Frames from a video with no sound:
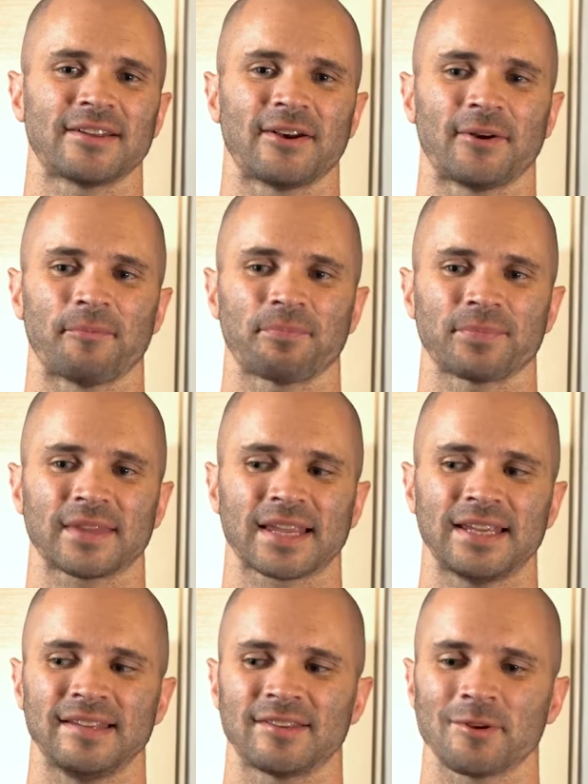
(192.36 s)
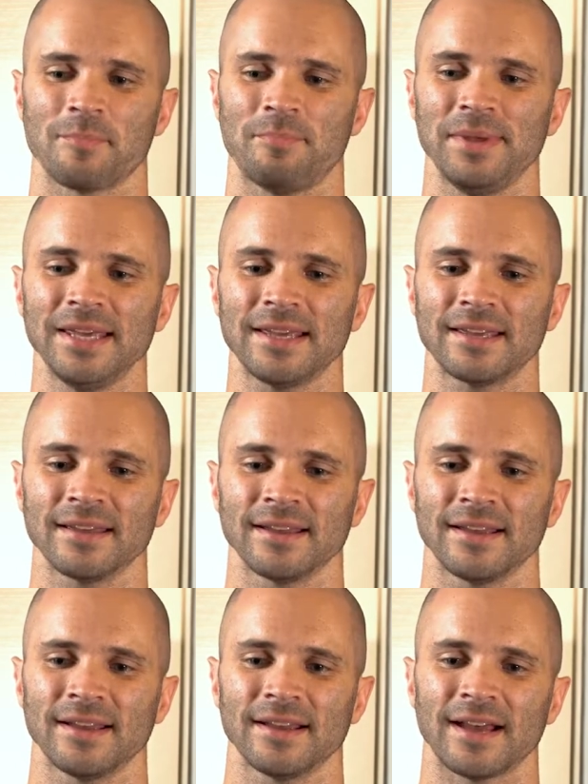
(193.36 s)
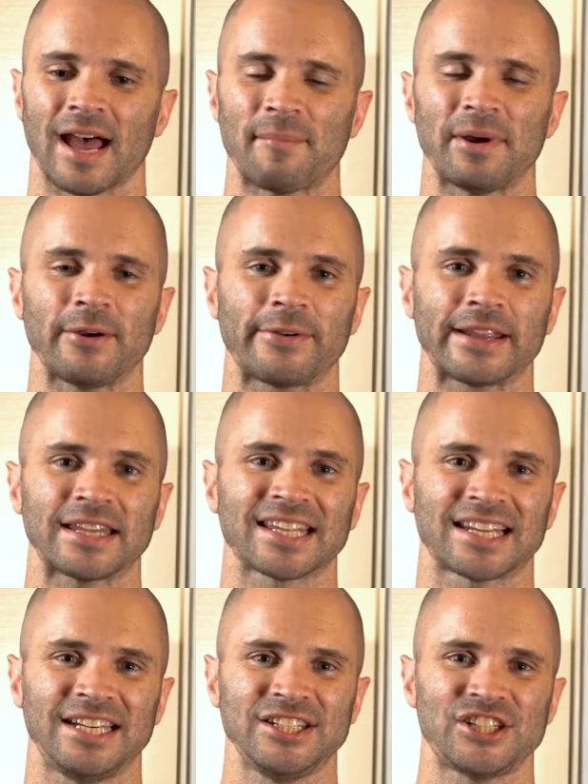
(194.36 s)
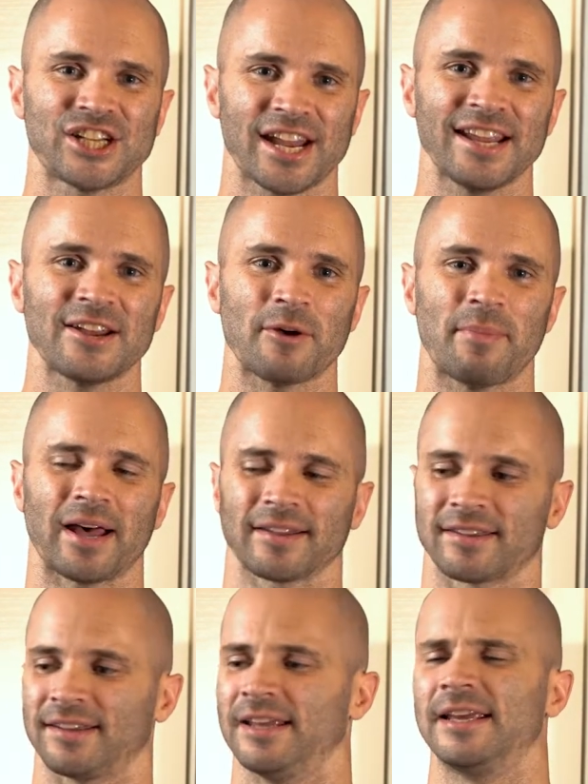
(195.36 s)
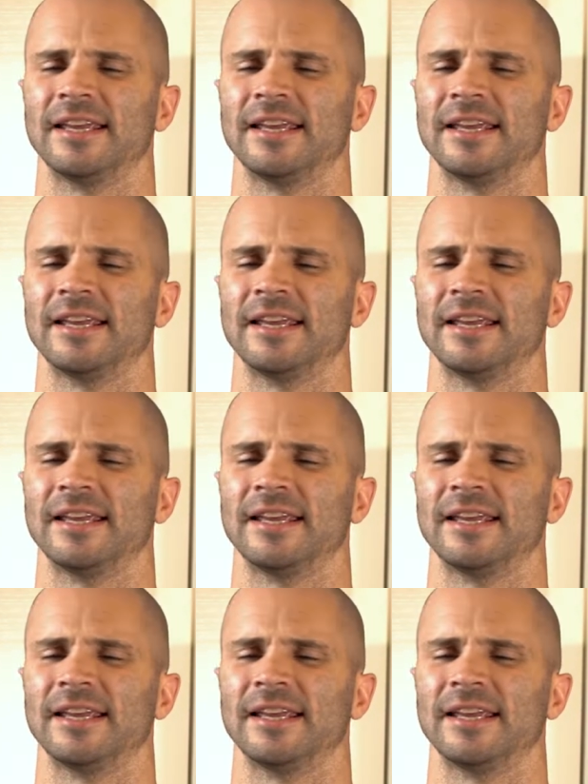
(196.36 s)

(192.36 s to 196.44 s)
a big American cliche about,